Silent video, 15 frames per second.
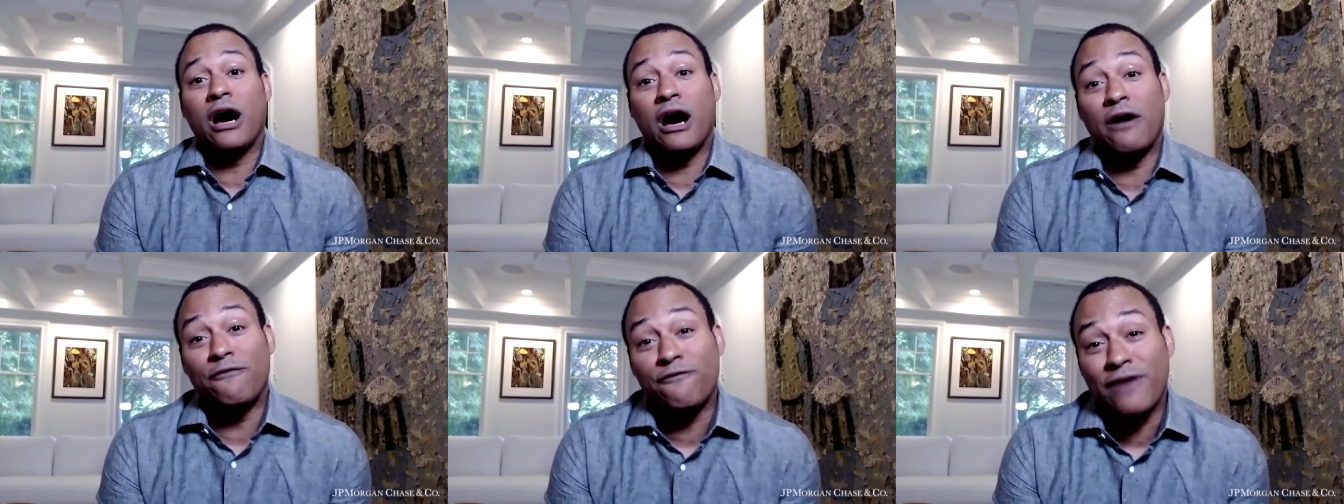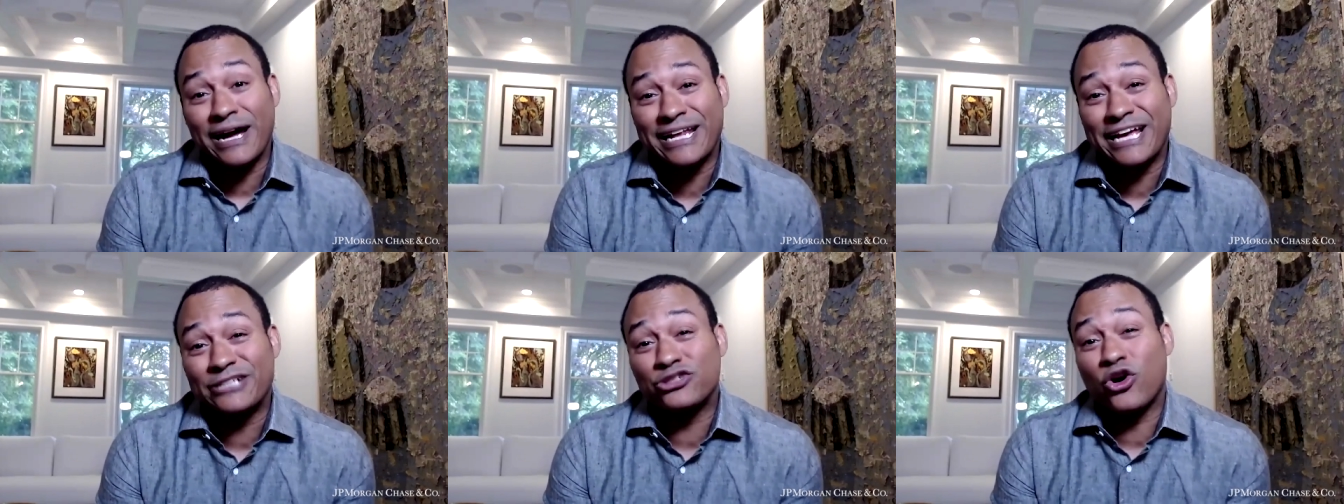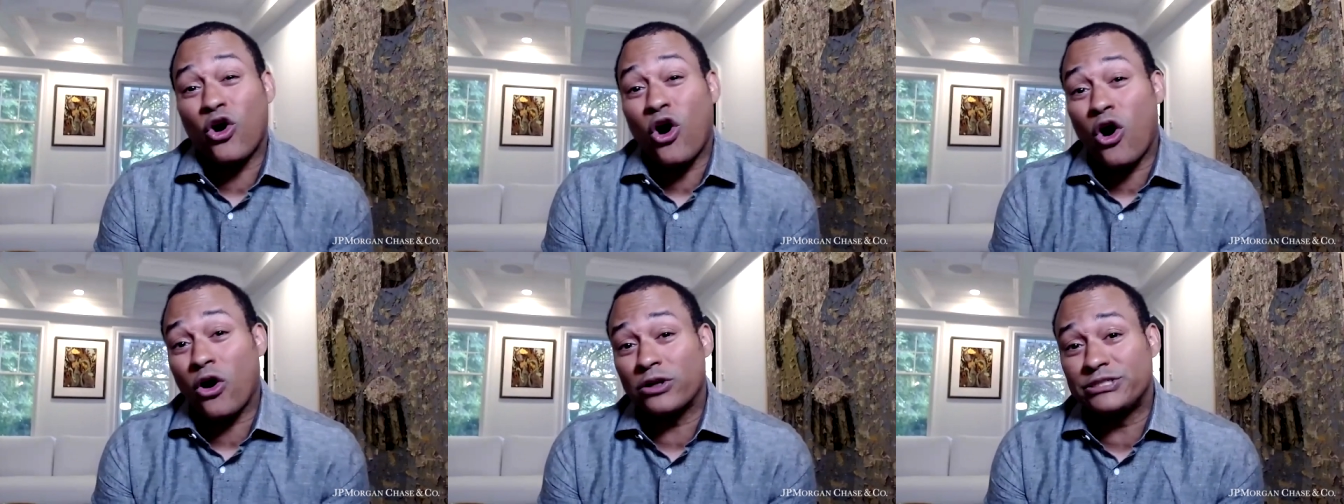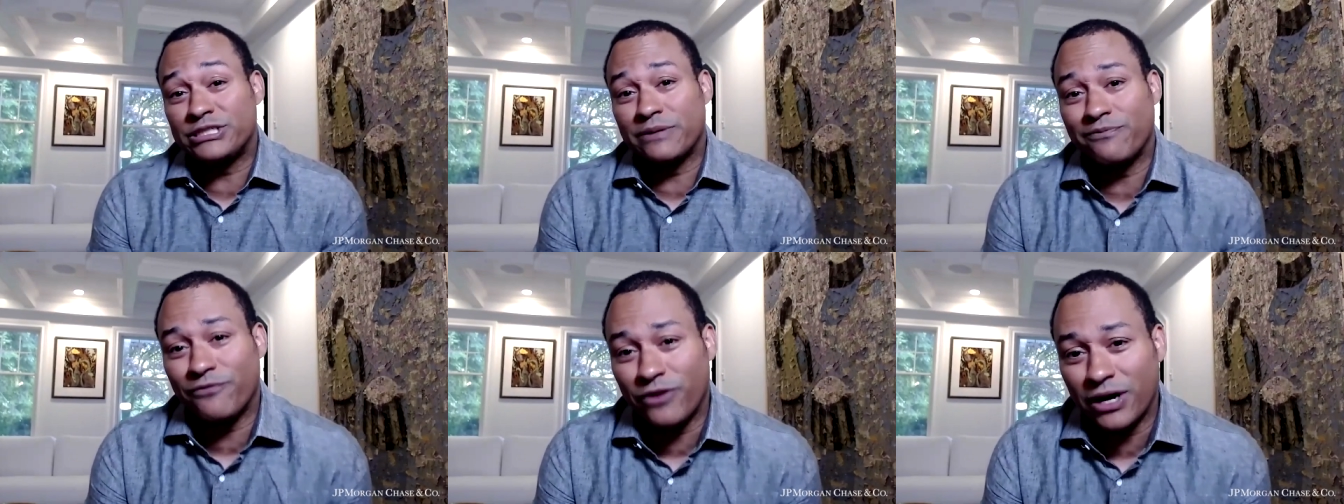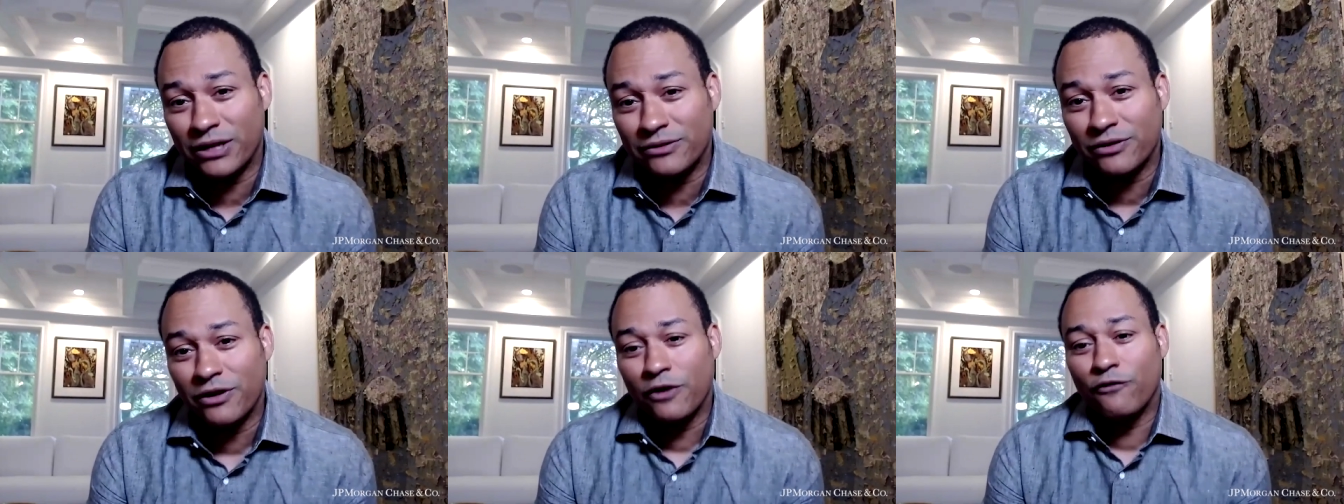a financial hardship
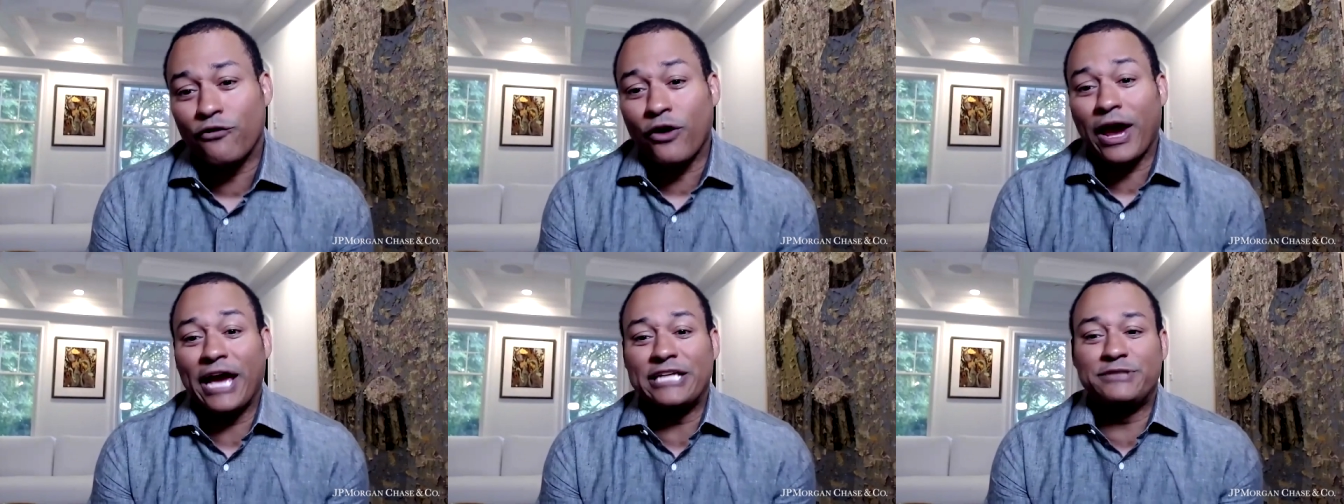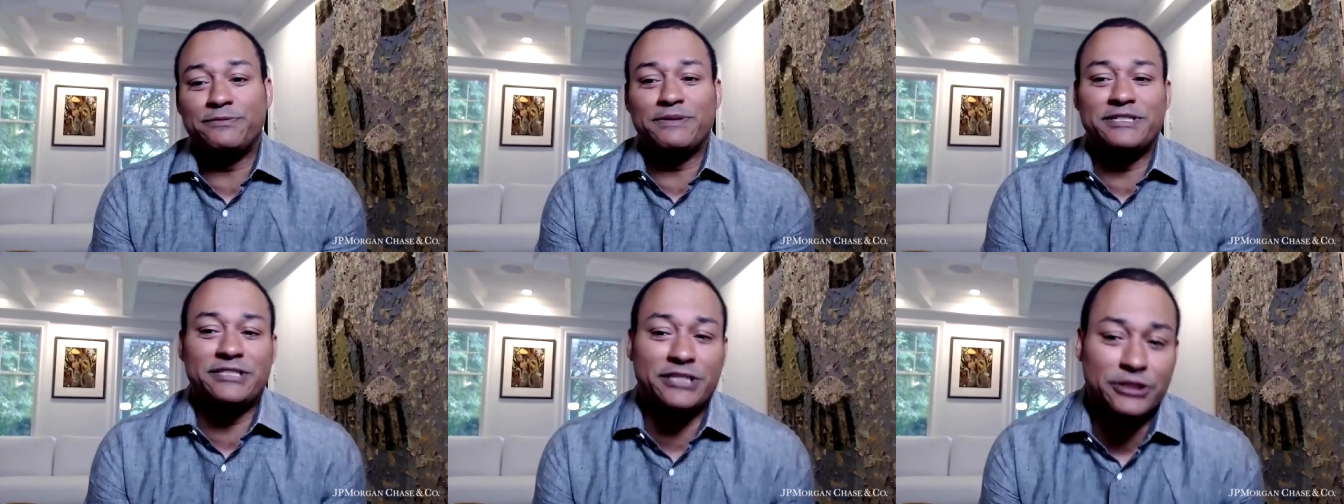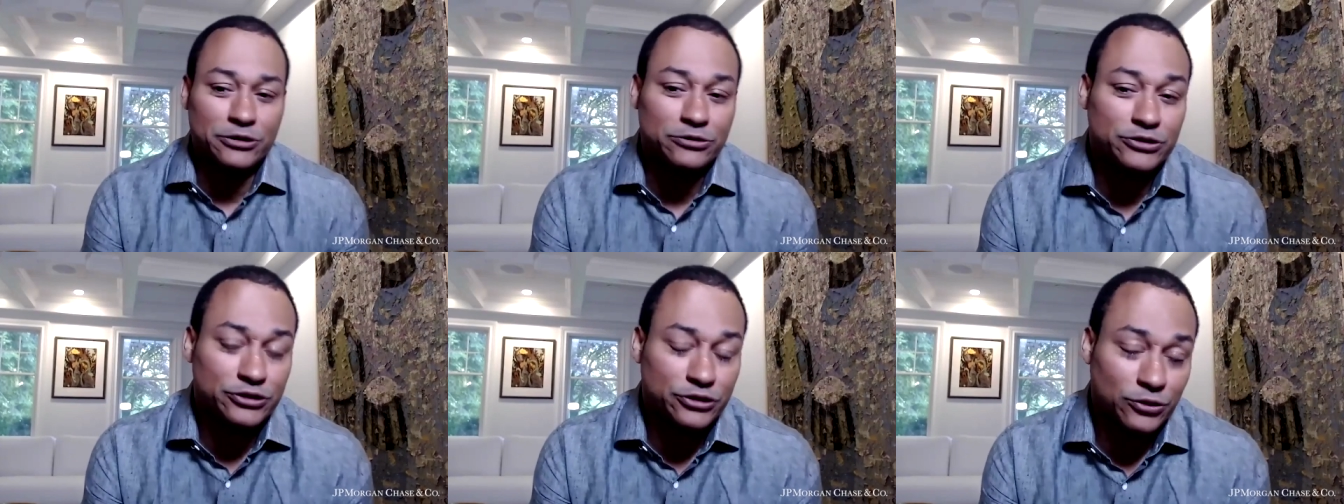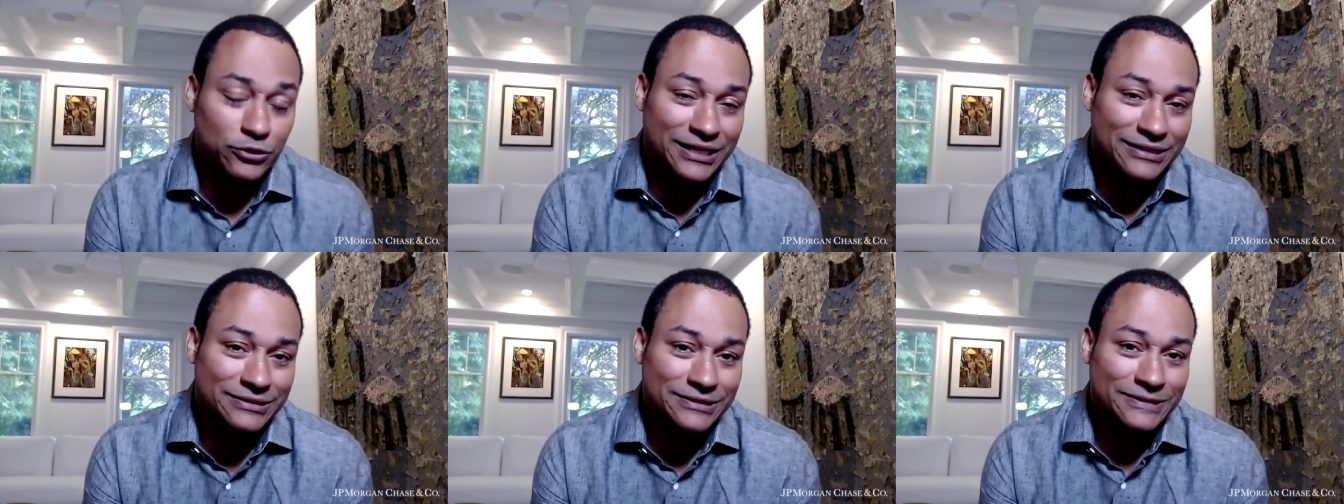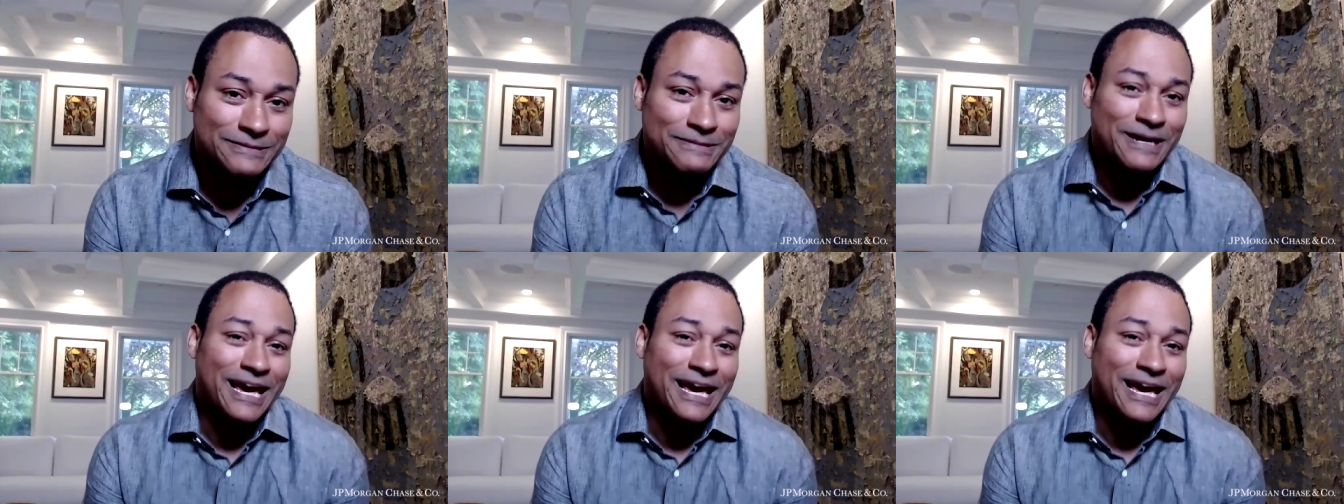fund for H B C U students.